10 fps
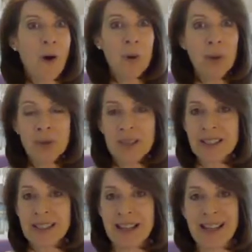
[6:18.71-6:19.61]

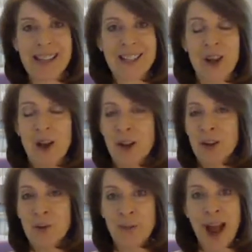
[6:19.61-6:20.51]
oversized,
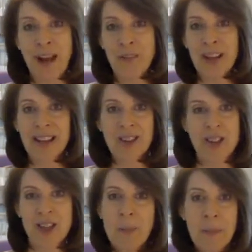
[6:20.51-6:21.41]
graphic,
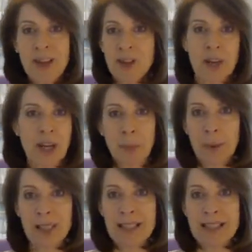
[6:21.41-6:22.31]
geometric
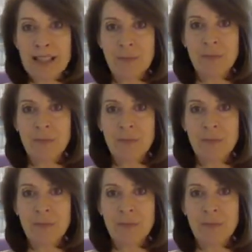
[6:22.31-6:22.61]
print,